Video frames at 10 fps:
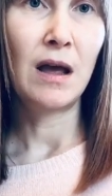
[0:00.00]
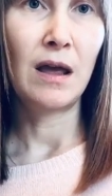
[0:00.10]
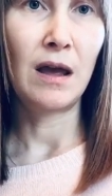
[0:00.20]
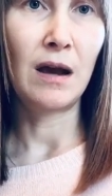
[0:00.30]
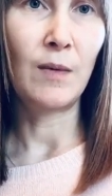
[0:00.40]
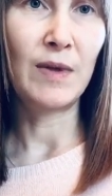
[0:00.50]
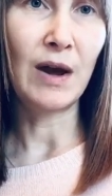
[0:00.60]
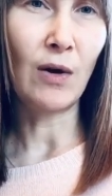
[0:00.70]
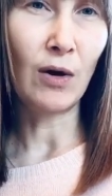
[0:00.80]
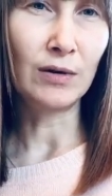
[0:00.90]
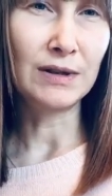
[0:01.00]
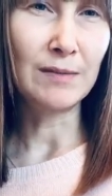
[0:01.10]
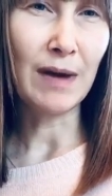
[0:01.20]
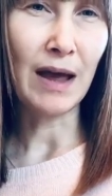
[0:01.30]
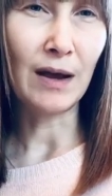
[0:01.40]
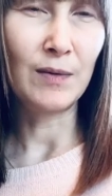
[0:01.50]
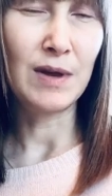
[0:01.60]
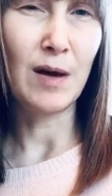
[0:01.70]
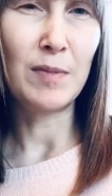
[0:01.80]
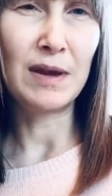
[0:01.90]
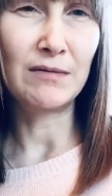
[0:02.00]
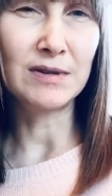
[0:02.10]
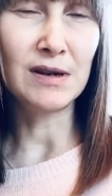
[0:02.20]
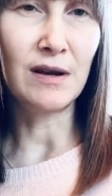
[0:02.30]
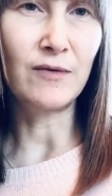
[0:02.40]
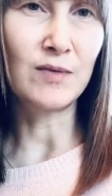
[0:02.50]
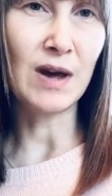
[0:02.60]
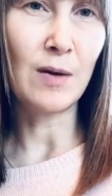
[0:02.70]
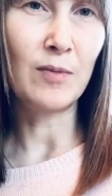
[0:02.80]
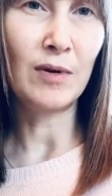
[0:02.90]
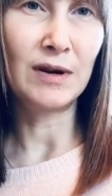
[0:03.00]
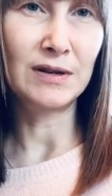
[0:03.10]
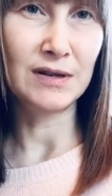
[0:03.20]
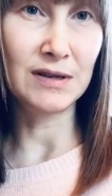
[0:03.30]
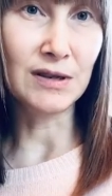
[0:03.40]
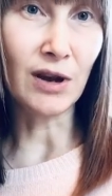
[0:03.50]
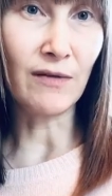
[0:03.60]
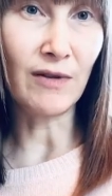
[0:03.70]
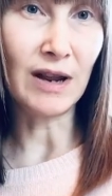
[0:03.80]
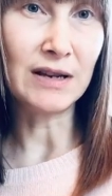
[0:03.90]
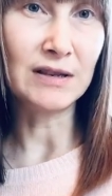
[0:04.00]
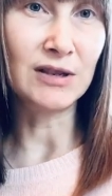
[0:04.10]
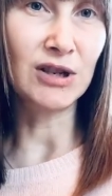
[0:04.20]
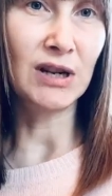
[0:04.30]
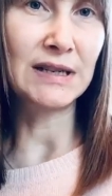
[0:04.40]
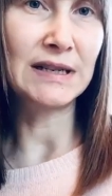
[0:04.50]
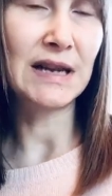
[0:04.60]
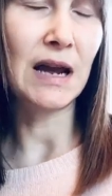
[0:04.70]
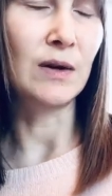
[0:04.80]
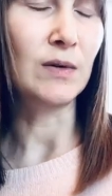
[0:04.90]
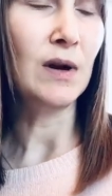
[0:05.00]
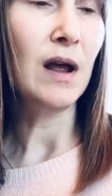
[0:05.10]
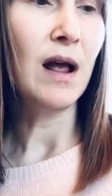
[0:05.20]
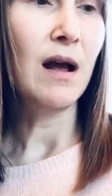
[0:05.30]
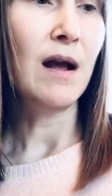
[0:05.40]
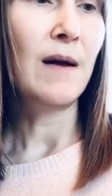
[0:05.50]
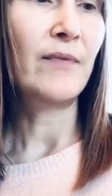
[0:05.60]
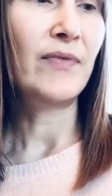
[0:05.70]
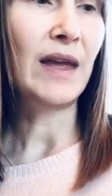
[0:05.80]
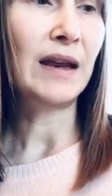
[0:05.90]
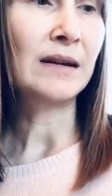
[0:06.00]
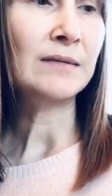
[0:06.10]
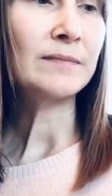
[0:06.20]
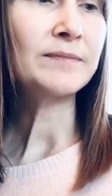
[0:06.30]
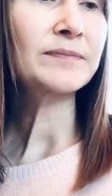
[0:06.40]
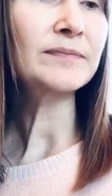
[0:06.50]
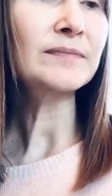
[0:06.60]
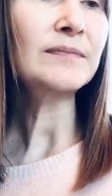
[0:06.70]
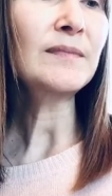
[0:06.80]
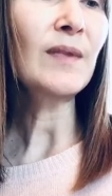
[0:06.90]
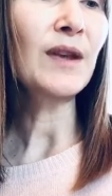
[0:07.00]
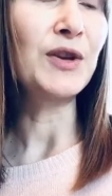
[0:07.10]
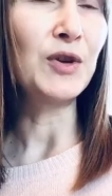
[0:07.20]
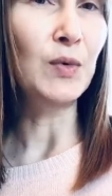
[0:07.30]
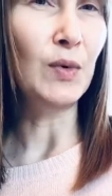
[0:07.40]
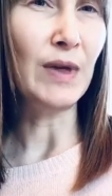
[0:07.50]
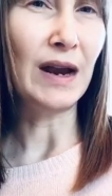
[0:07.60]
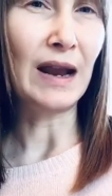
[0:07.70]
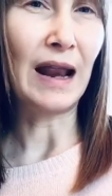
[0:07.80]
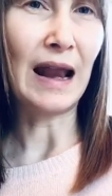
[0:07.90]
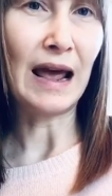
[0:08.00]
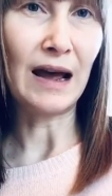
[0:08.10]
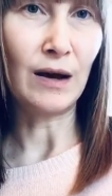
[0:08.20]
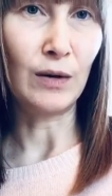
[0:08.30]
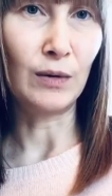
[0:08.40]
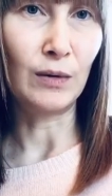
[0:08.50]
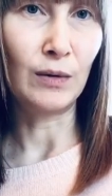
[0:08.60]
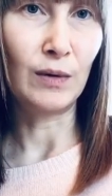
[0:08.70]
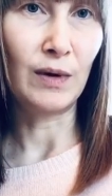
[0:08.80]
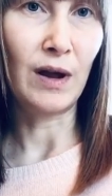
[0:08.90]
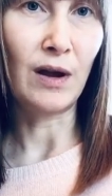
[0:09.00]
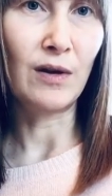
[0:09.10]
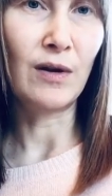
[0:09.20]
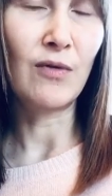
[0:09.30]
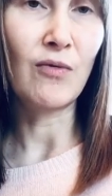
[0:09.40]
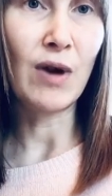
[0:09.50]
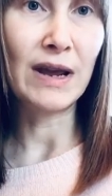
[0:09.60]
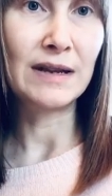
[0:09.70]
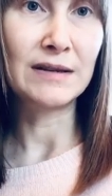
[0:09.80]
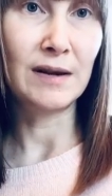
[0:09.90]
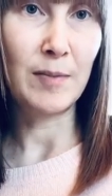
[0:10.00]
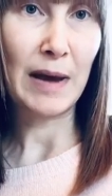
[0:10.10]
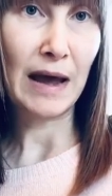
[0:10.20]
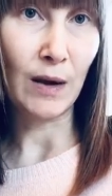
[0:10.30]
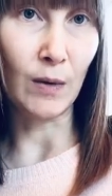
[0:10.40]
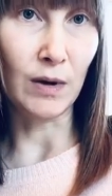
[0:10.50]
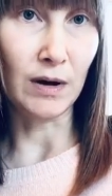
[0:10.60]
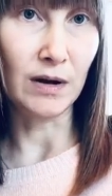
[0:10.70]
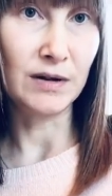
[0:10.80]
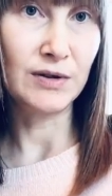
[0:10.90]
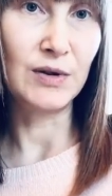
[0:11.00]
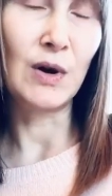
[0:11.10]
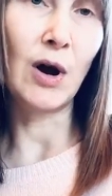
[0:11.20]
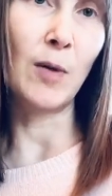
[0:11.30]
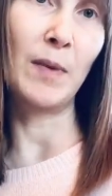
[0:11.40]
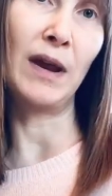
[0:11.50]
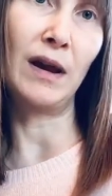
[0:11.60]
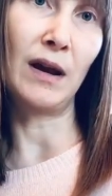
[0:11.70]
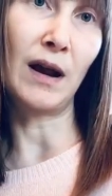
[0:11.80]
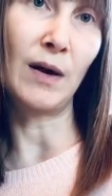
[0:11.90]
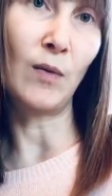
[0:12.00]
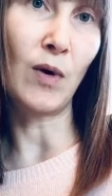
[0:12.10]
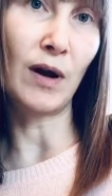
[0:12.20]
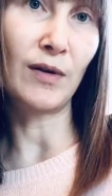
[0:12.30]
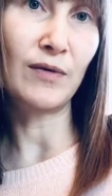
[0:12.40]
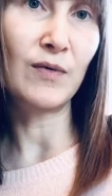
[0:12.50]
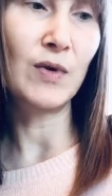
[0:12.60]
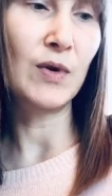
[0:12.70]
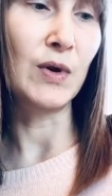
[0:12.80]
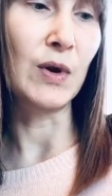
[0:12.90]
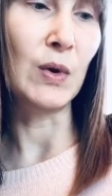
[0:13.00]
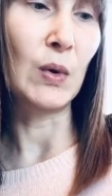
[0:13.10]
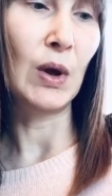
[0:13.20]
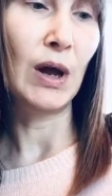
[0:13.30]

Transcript: yeah, without holding back, without being reserved, without trying to stifle it and shut it down, then you will then allow a greater power to come in and work through you